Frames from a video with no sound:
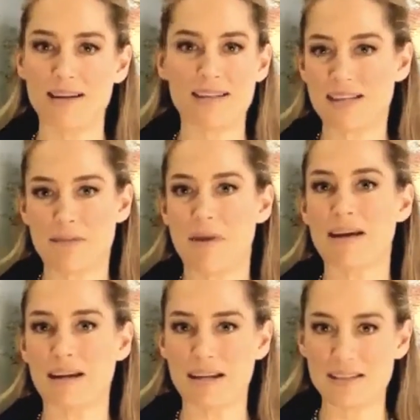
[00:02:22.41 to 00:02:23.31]
It doesn't
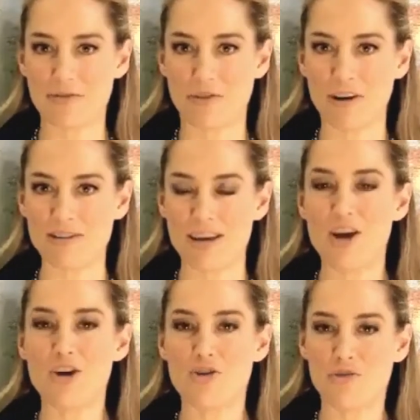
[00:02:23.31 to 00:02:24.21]
make any difference.
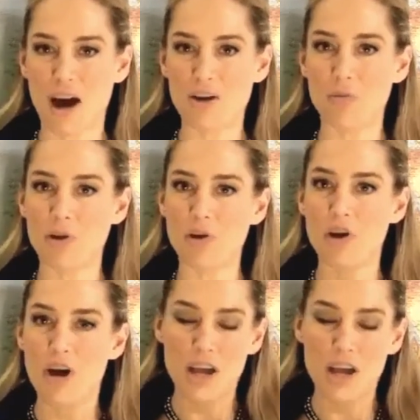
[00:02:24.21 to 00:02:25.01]
You've got to